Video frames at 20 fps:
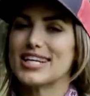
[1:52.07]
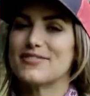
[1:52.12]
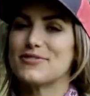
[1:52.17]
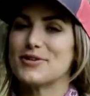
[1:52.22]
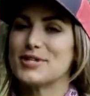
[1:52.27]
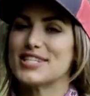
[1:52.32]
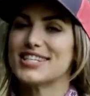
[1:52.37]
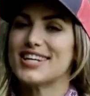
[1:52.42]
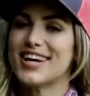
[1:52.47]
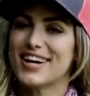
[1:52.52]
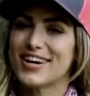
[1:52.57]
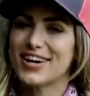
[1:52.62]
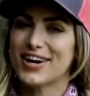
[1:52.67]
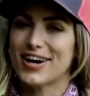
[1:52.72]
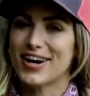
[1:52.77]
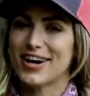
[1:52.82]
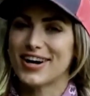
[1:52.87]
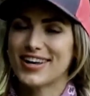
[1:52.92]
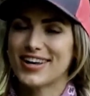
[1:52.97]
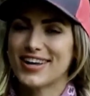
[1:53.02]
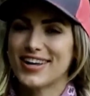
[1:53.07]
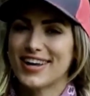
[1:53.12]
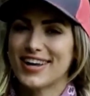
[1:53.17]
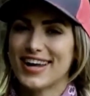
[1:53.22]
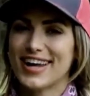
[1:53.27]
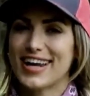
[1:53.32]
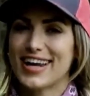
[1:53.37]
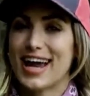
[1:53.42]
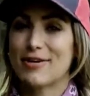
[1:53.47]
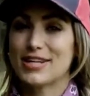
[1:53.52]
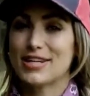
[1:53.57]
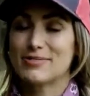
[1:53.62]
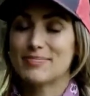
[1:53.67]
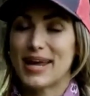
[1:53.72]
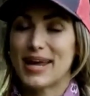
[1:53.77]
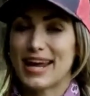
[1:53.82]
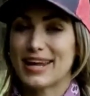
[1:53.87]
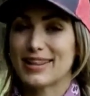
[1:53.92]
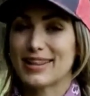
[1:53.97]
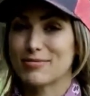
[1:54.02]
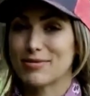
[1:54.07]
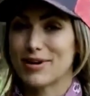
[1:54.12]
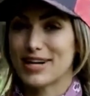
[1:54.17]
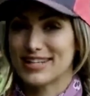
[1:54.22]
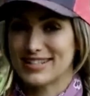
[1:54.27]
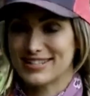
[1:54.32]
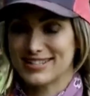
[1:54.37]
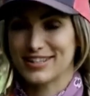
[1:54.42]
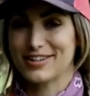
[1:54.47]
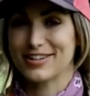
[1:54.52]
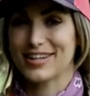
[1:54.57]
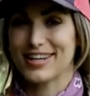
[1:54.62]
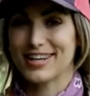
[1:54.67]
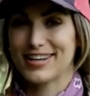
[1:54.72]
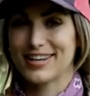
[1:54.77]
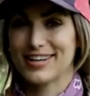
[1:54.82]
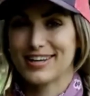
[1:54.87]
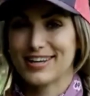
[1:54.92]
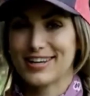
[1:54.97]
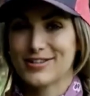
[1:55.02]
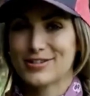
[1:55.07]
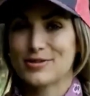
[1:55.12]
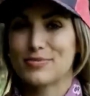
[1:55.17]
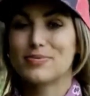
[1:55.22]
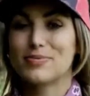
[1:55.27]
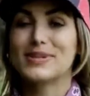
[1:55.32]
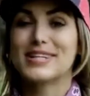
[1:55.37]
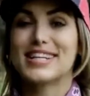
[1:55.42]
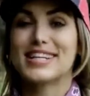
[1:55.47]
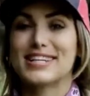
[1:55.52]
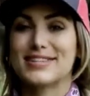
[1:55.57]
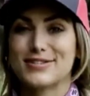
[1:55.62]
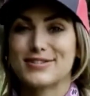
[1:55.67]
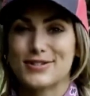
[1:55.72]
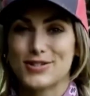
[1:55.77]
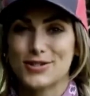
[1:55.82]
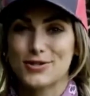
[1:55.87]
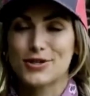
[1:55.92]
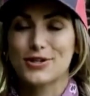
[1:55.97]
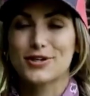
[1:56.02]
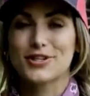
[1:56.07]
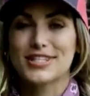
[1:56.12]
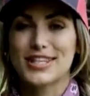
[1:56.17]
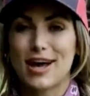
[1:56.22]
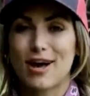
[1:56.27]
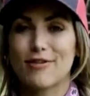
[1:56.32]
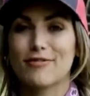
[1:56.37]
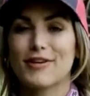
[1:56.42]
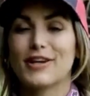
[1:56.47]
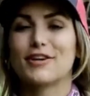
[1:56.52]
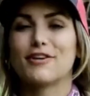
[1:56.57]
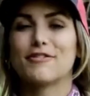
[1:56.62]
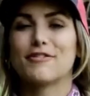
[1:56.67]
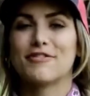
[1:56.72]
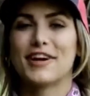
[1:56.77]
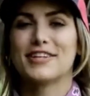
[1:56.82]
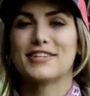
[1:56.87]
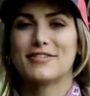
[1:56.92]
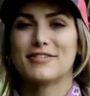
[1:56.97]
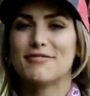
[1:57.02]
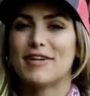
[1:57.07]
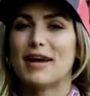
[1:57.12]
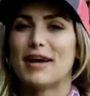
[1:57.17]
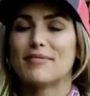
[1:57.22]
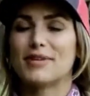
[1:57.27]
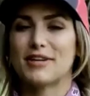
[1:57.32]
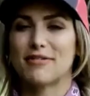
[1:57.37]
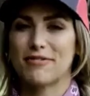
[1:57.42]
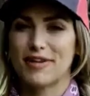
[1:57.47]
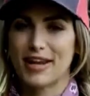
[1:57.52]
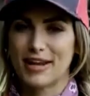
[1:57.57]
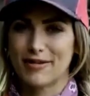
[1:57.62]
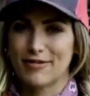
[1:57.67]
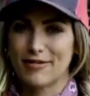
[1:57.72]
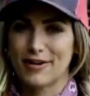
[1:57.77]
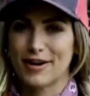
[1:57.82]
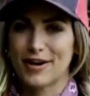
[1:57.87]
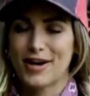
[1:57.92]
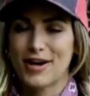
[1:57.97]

environmental noises for better hunting or shooting. The earmuffs also offer sound activation